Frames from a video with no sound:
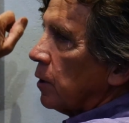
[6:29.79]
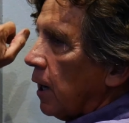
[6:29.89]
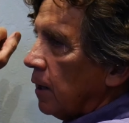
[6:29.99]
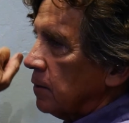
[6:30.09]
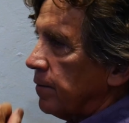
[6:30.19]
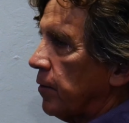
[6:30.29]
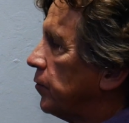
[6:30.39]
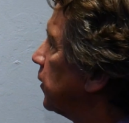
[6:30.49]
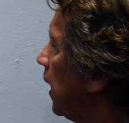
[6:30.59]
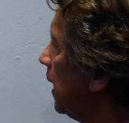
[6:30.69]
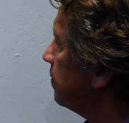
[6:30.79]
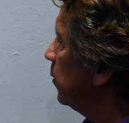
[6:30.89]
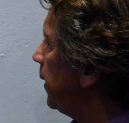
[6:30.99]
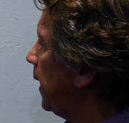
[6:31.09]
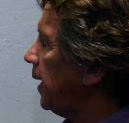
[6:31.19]
color for the sky
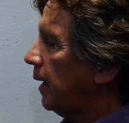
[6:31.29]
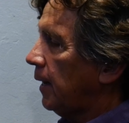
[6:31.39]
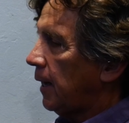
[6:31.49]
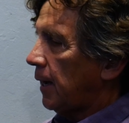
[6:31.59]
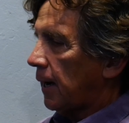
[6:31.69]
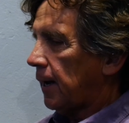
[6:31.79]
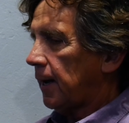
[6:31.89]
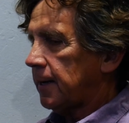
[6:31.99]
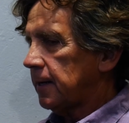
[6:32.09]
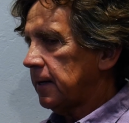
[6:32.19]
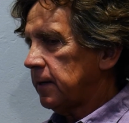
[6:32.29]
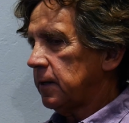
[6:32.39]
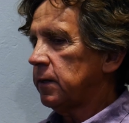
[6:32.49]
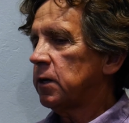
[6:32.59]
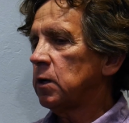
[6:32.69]
for me.
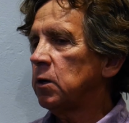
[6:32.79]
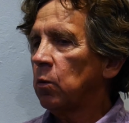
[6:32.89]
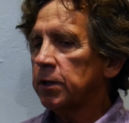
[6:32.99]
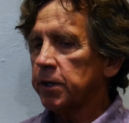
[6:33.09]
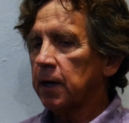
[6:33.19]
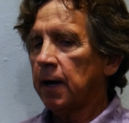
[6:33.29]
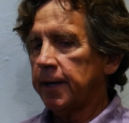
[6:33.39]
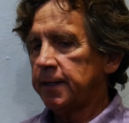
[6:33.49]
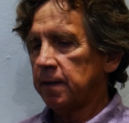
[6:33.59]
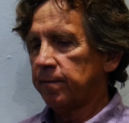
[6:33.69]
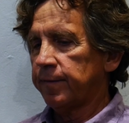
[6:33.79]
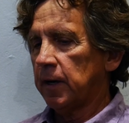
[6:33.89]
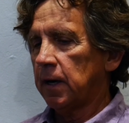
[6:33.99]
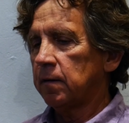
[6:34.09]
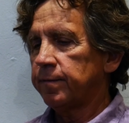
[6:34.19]
It was a kind of
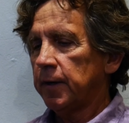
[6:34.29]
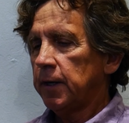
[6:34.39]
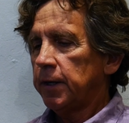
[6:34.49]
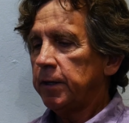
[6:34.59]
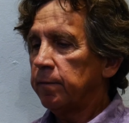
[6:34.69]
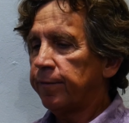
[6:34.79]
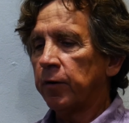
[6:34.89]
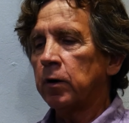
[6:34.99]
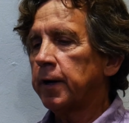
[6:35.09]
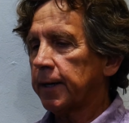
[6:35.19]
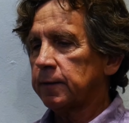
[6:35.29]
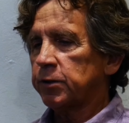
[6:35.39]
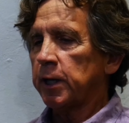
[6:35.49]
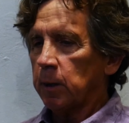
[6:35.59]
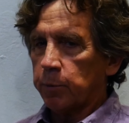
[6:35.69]
euphoric
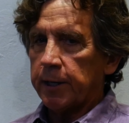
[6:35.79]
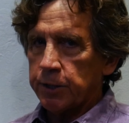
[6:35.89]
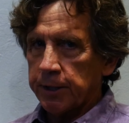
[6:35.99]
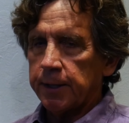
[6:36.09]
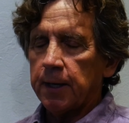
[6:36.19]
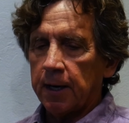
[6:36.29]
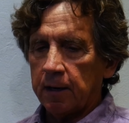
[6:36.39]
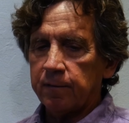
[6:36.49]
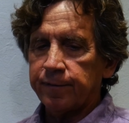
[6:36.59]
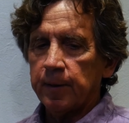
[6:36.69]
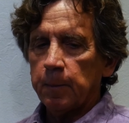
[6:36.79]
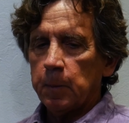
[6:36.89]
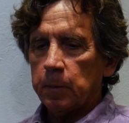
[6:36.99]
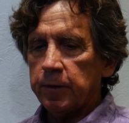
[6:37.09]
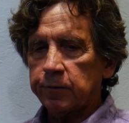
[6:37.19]
celebration of
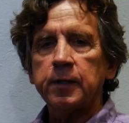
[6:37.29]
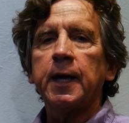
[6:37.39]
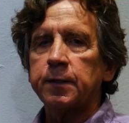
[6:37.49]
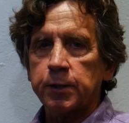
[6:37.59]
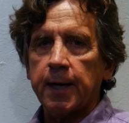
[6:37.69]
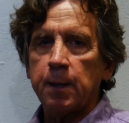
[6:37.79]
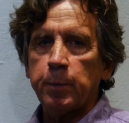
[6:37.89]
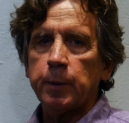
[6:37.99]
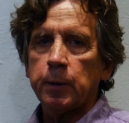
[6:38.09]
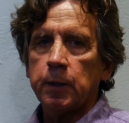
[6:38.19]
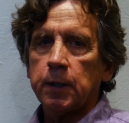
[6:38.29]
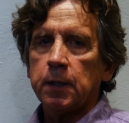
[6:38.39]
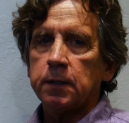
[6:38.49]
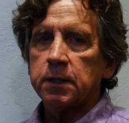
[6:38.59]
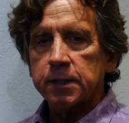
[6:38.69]
this landscape,
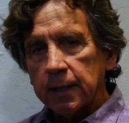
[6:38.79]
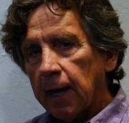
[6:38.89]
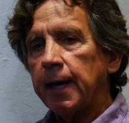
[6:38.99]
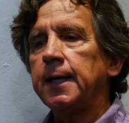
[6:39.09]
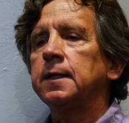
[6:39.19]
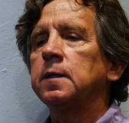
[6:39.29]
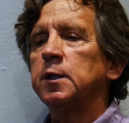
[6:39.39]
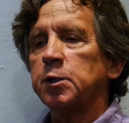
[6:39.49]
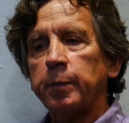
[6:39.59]
this light, this